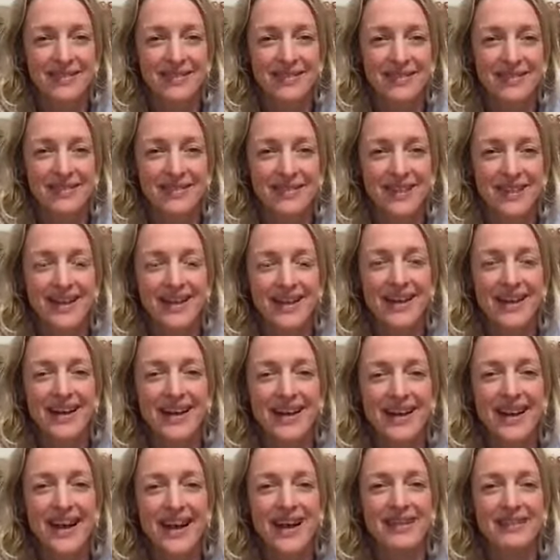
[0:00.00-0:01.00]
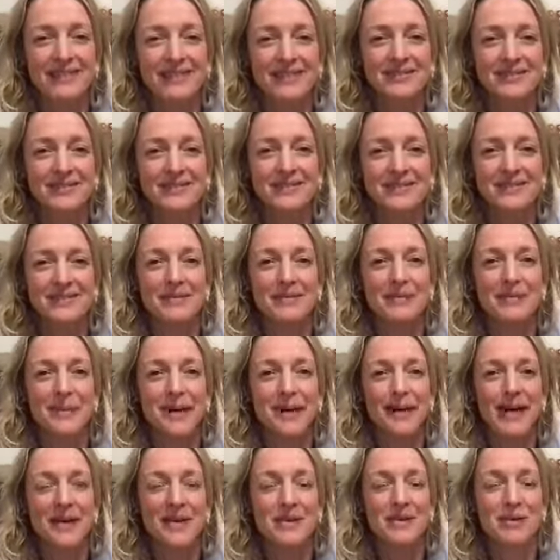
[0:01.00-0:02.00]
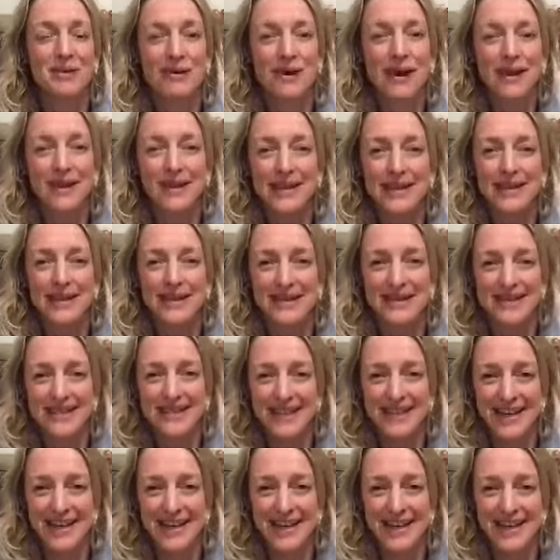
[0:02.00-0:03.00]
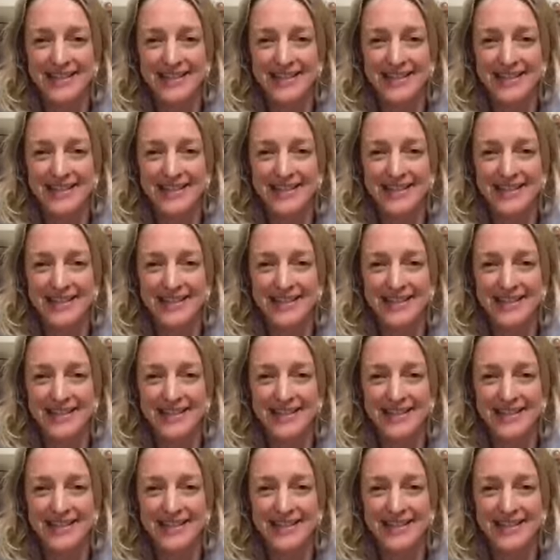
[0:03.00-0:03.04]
Inhale, bend right knee to chest.